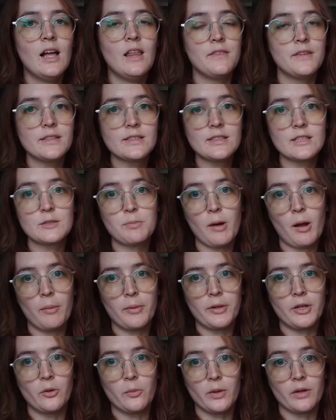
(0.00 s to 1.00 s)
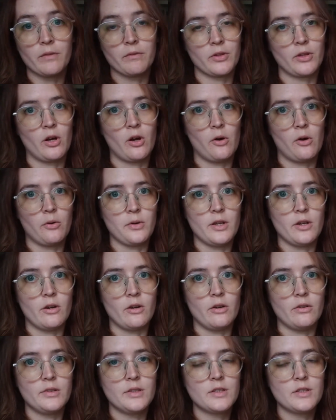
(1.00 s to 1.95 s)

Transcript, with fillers: This is probably going to win for the whole year.